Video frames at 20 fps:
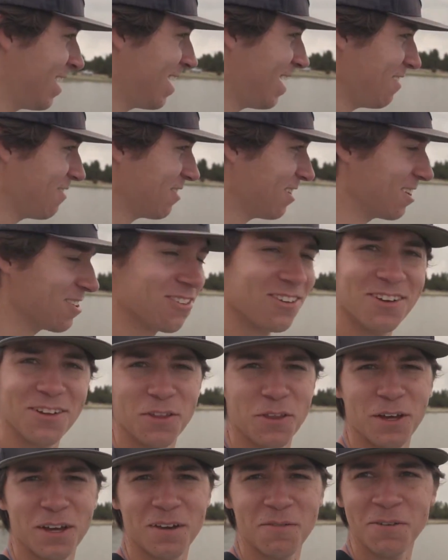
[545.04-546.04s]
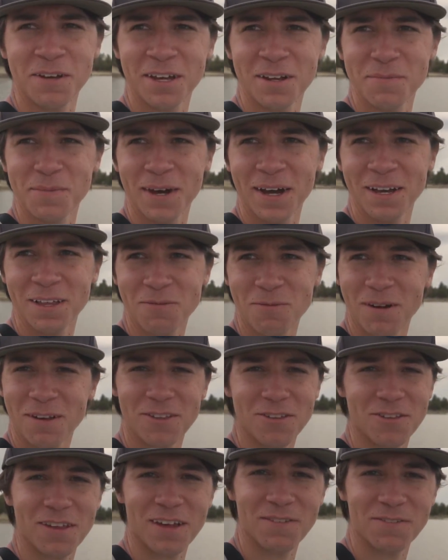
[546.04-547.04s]
I haven't caught a single thing. I've been getting bites, but
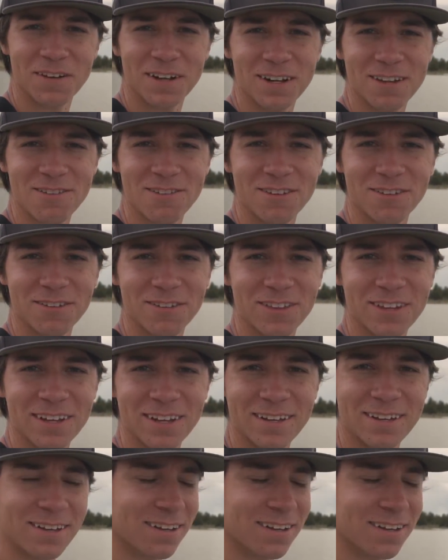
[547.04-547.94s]
I just haven't caught a single thing.